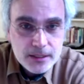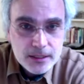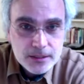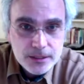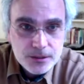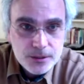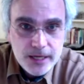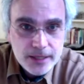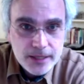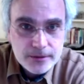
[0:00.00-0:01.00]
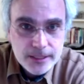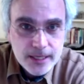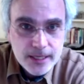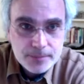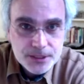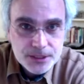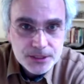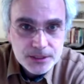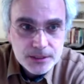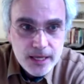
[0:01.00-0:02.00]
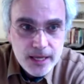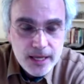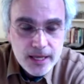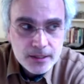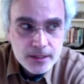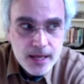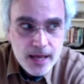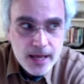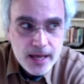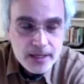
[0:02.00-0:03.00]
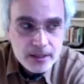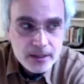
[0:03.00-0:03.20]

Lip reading: because I knew it had the right composition. And I